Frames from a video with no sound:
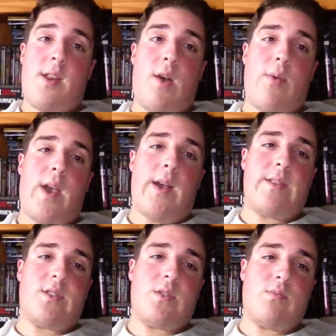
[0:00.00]
Now we
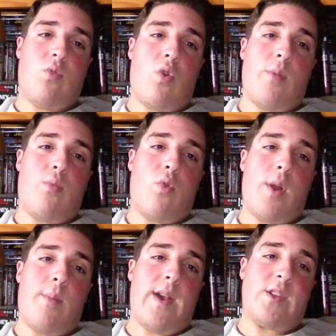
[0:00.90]
got some more
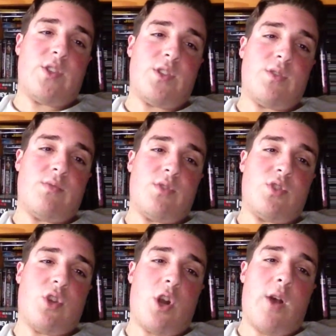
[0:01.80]
important matches. Let's
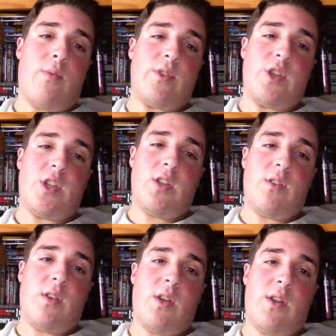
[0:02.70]
start out with
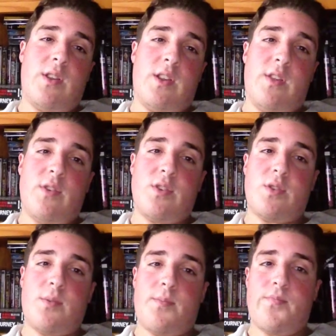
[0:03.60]
the Divas.